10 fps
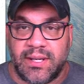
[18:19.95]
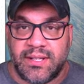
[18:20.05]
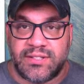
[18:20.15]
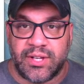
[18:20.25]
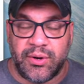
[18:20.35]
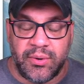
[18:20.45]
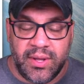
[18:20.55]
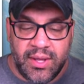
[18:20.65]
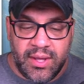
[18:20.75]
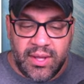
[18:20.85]
So,
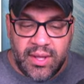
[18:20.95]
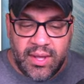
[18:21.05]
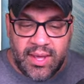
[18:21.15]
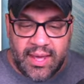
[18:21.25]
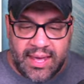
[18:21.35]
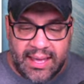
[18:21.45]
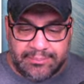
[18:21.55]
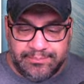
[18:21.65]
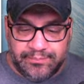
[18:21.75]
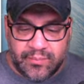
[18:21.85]
uh,
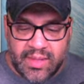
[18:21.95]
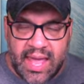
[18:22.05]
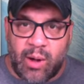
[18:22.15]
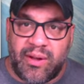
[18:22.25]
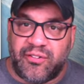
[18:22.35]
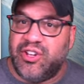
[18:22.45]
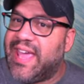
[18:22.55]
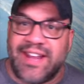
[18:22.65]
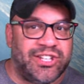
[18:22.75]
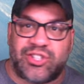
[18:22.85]
however, you
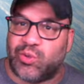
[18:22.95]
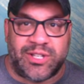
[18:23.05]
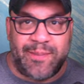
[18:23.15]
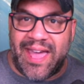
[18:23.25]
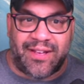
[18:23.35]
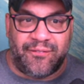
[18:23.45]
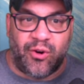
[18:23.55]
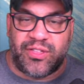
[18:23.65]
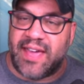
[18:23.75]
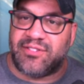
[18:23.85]
can't just switch back and
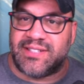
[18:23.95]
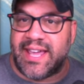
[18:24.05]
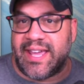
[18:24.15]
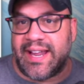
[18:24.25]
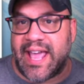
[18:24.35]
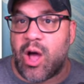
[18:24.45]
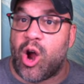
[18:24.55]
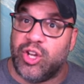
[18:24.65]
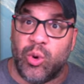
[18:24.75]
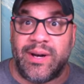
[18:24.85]
forth. You have to take an account.
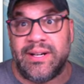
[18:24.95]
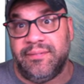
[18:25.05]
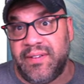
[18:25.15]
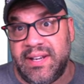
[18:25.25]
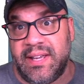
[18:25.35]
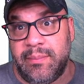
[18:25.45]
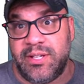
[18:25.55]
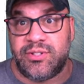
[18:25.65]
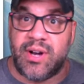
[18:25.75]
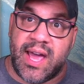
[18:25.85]
Are you on an NVIDIA
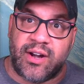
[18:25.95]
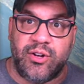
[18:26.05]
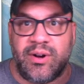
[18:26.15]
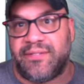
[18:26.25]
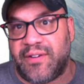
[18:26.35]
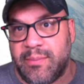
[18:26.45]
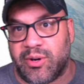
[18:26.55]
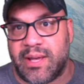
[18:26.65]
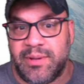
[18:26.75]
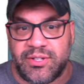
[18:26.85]
image or not? Are you on a
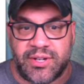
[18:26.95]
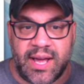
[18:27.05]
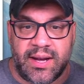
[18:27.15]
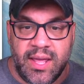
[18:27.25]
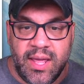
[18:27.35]
framework image or not?